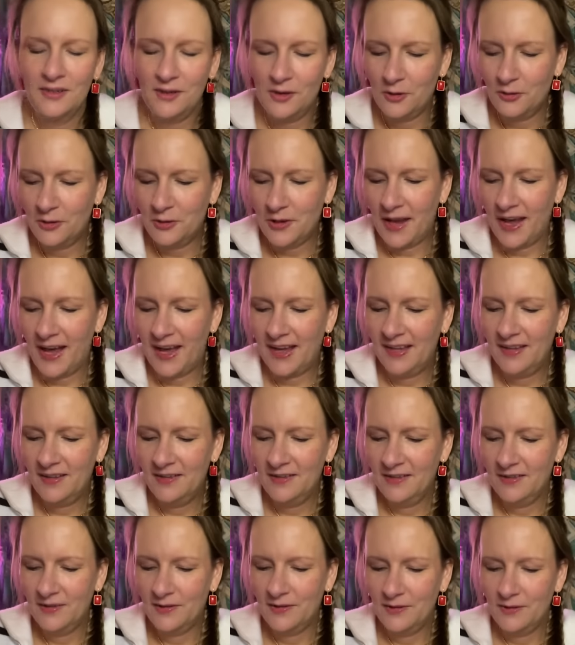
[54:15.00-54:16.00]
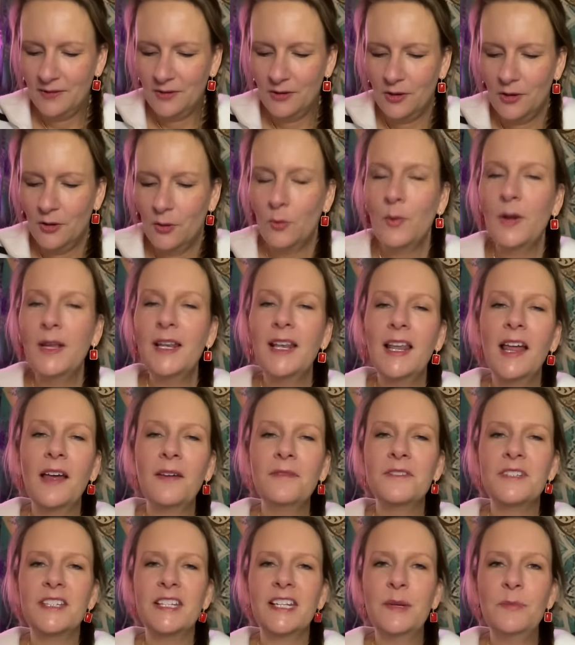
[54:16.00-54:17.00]
Okay. We
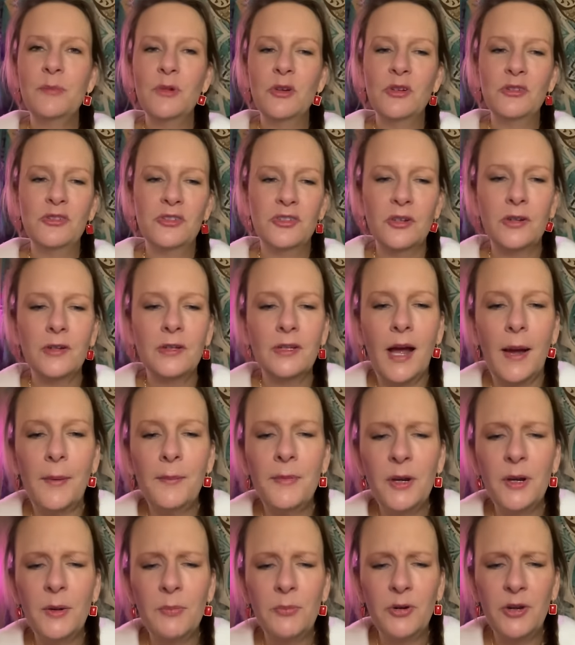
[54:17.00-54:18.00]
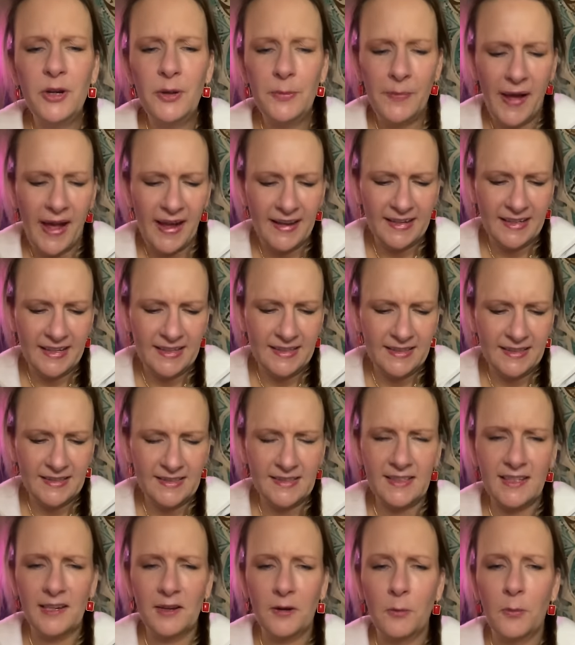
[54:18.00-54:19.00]
love Temu. I'm going to put it back in
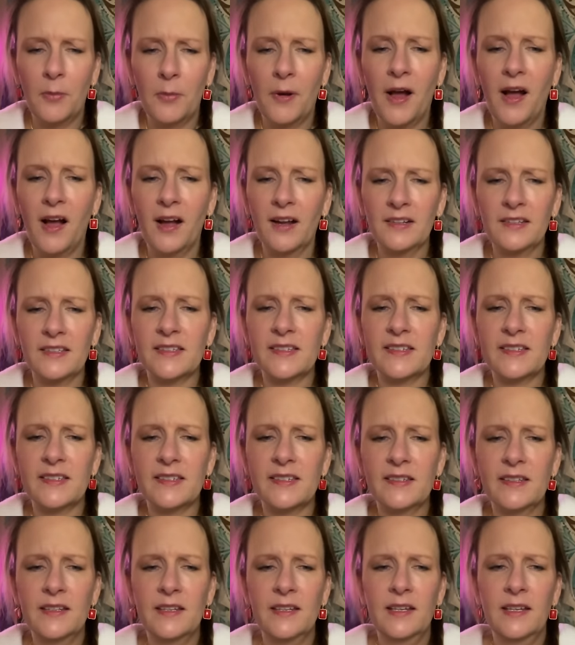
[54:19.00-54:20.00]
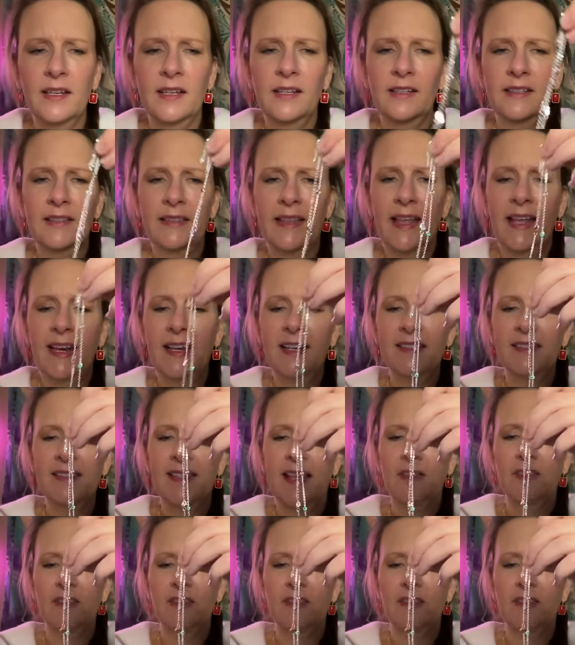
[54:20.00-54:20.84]
this little box. That is how